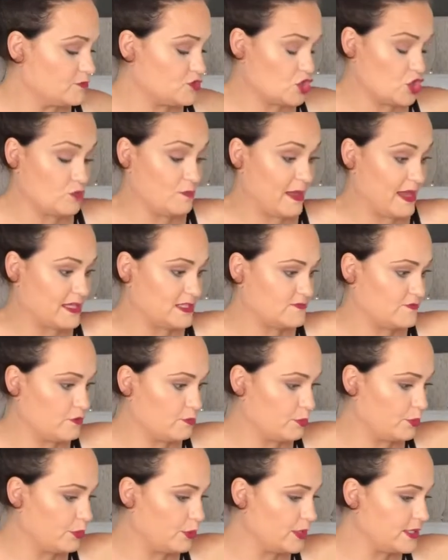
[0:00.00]
toothpaste for
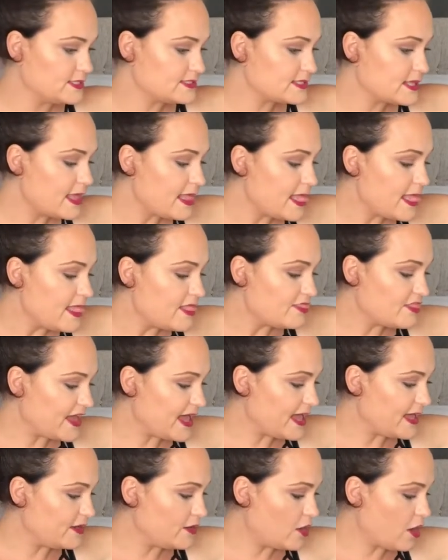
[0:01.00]
boys.
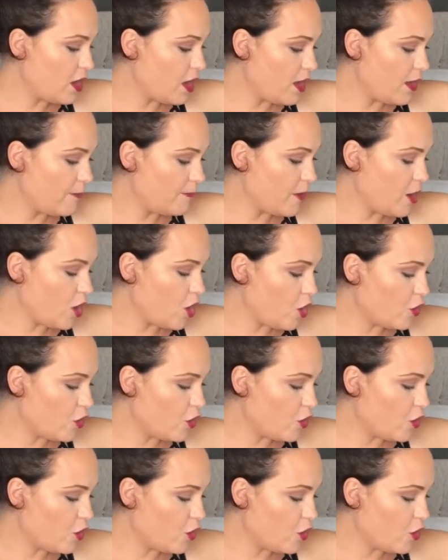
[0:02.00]
Then I